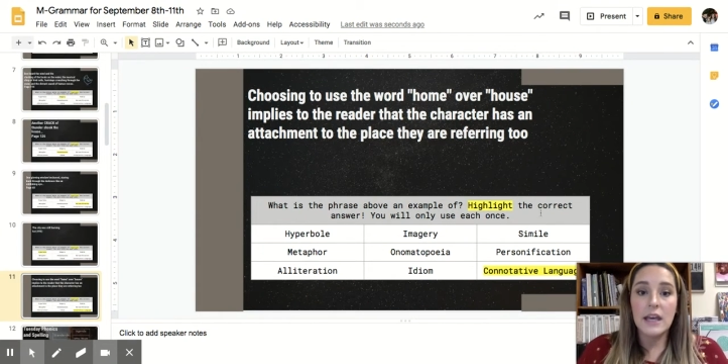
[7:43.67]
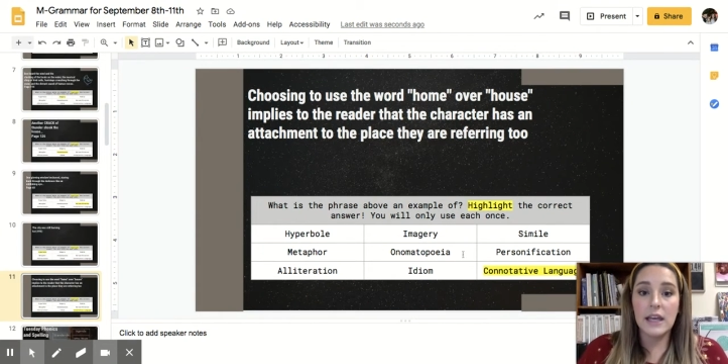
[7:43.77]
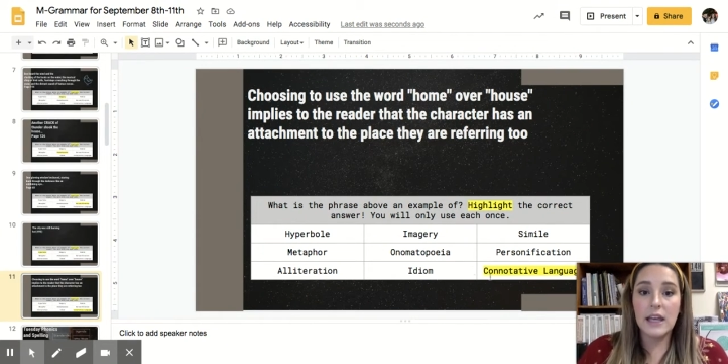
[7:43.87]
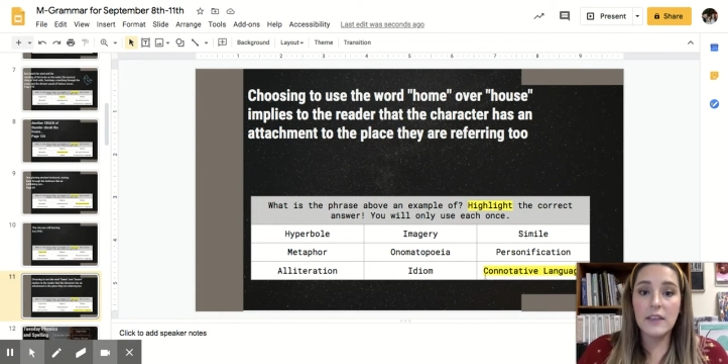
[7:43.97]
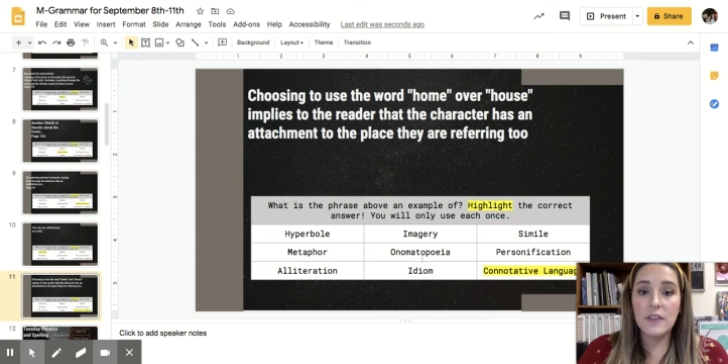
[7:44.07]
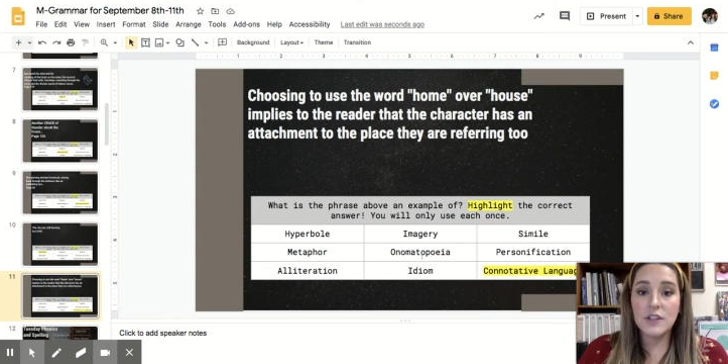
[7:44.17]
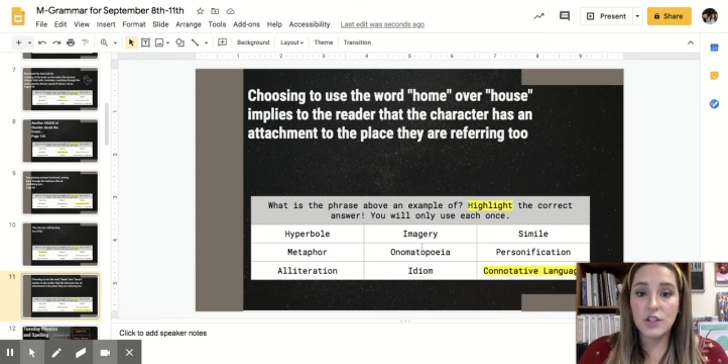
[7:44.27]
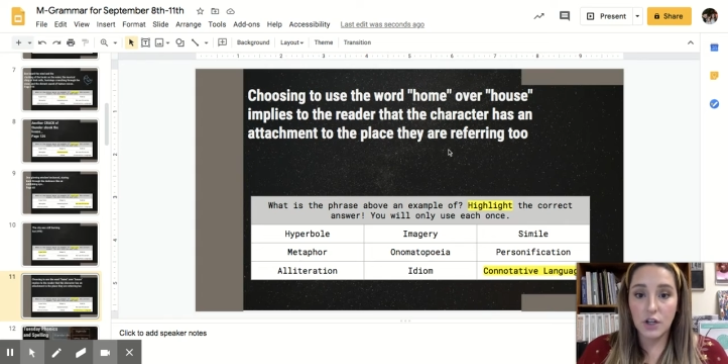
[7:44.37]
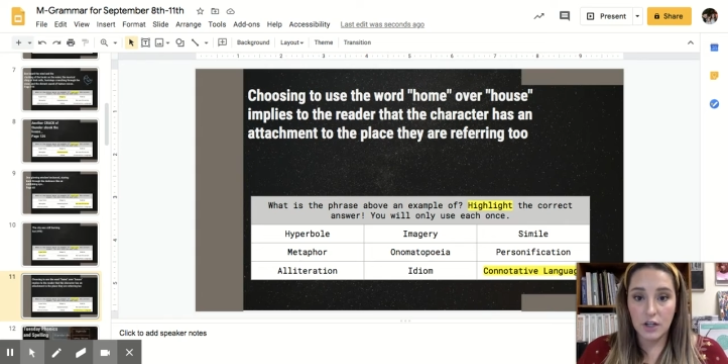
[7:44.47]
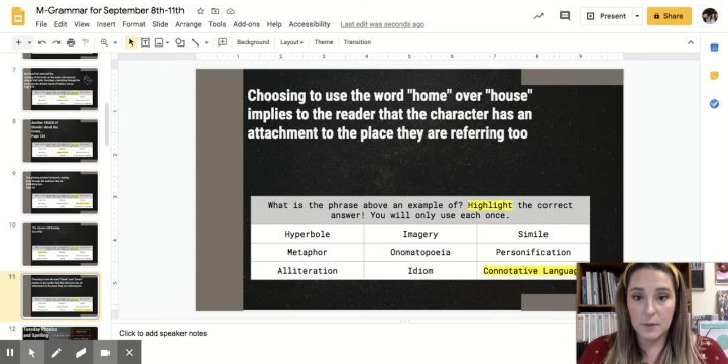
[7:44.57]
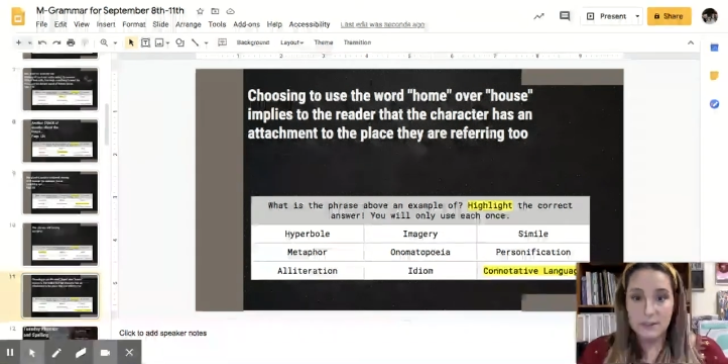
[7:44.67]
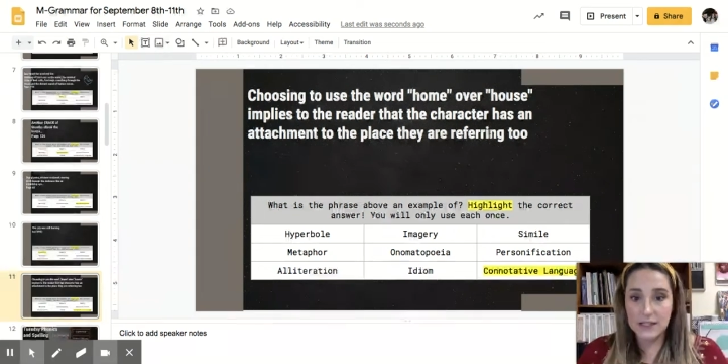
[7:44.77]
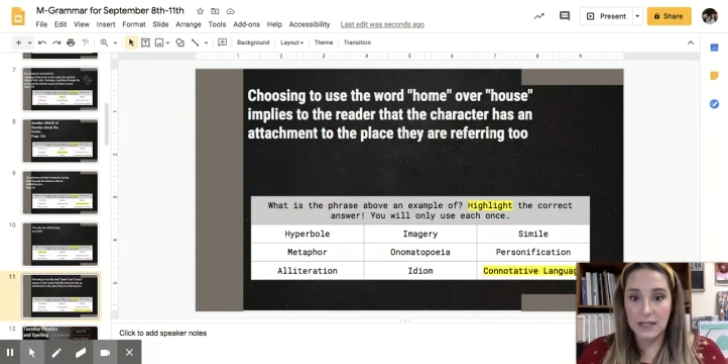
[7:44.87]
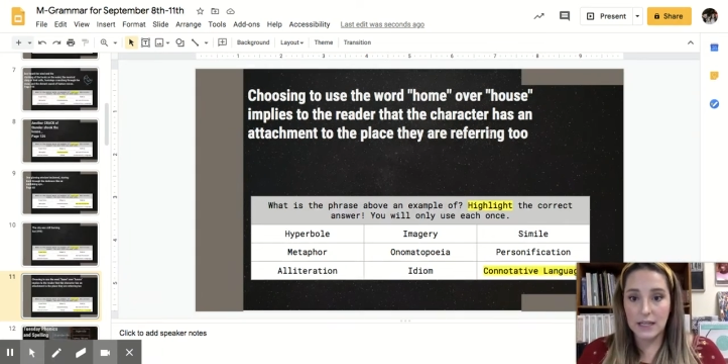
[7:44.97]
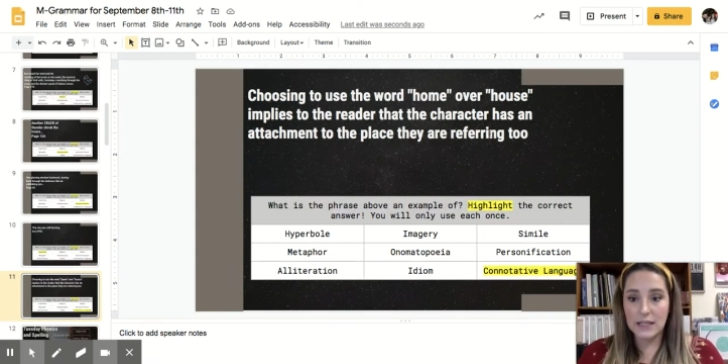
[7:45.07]
In the
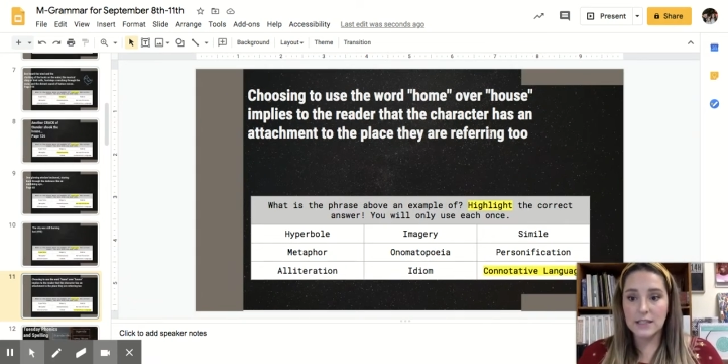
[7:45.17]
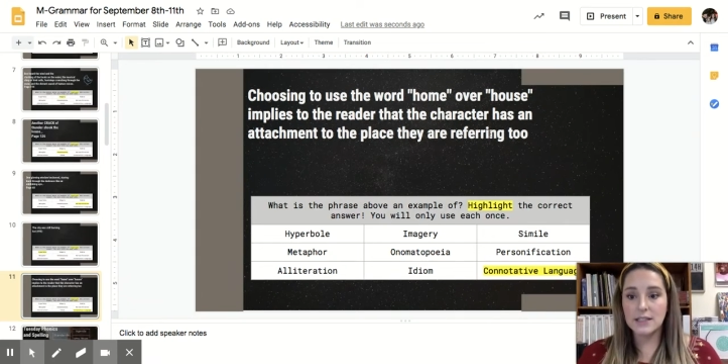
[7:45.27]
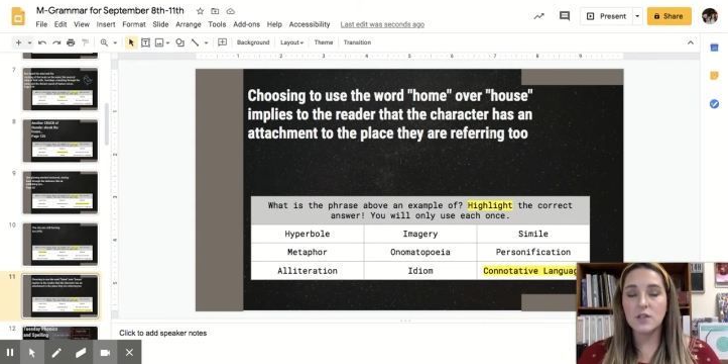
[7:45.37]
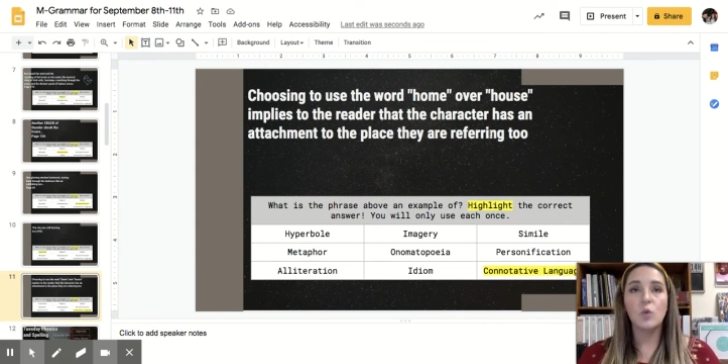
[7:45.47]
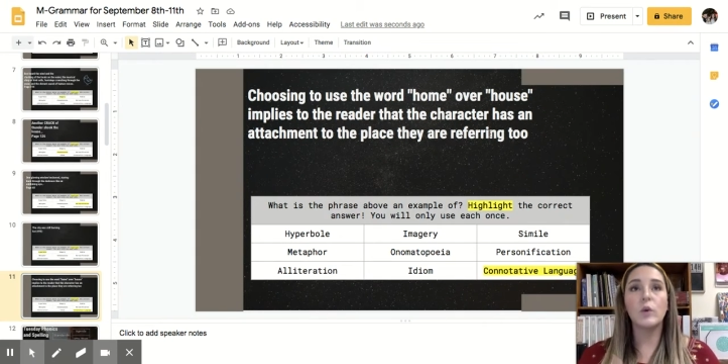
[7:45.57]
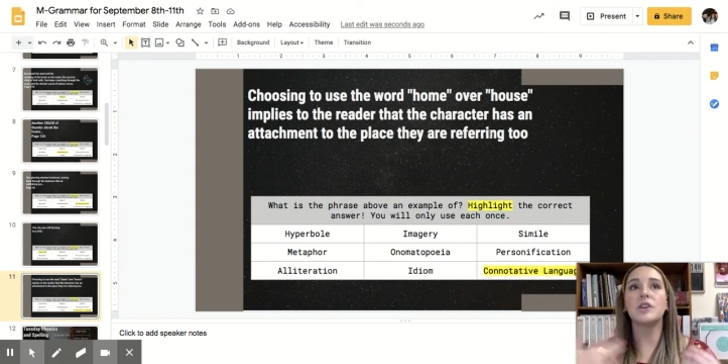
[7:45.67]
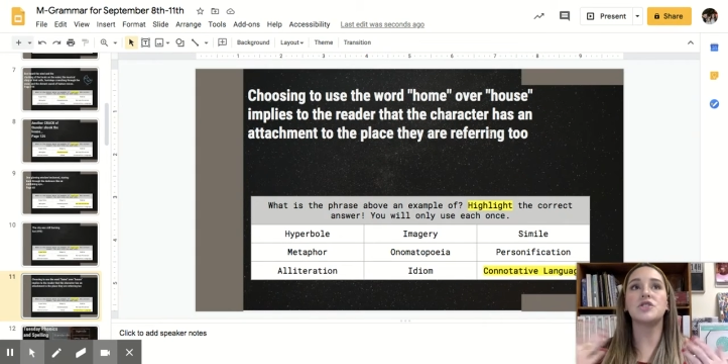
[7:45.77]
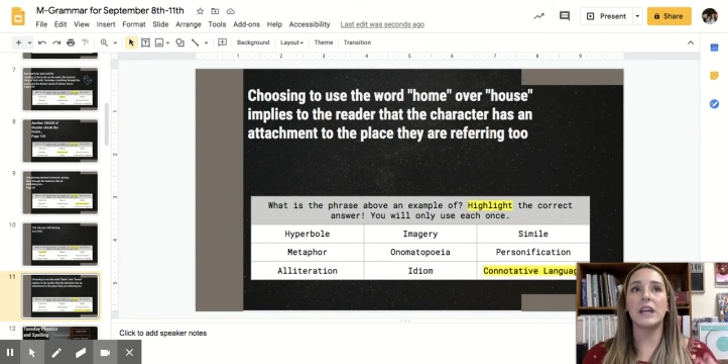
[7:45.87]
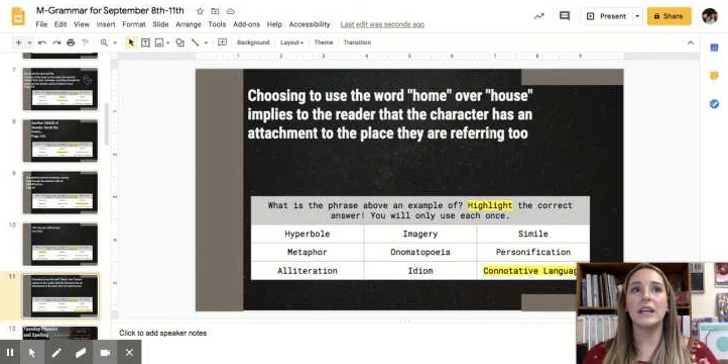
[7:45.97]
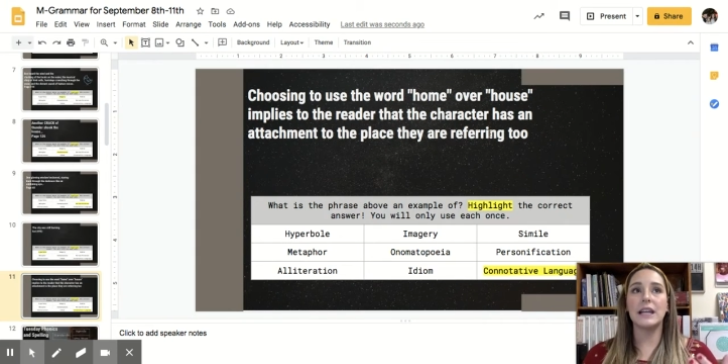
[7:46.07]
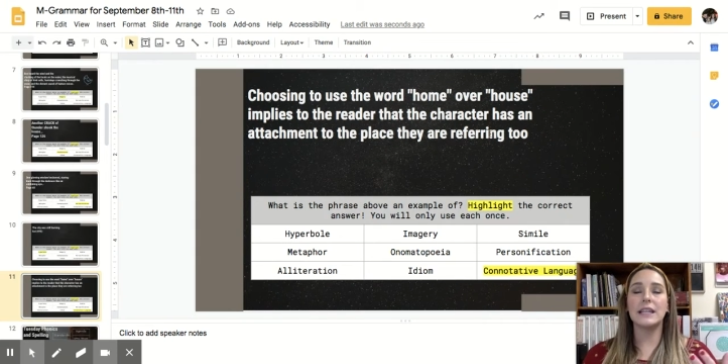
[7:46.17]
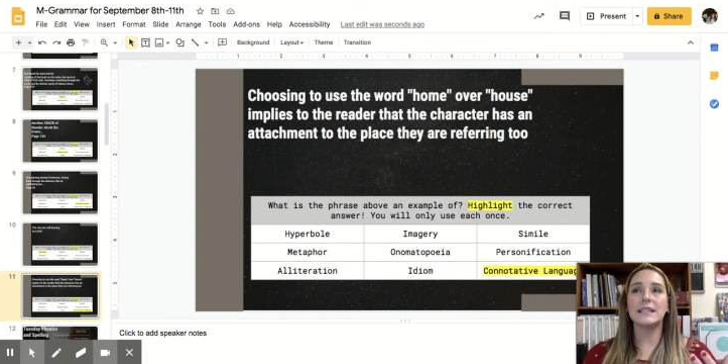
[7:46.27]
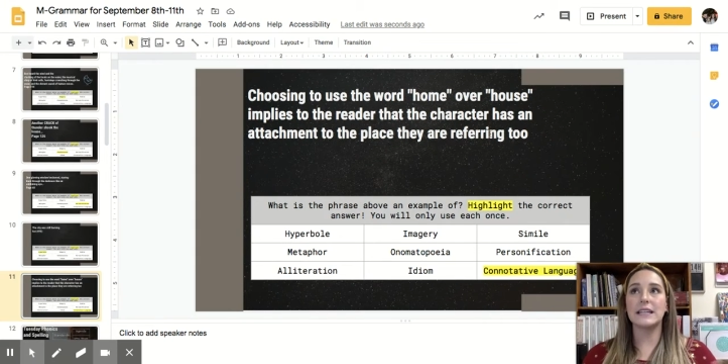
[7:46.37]
circumstance where Janet's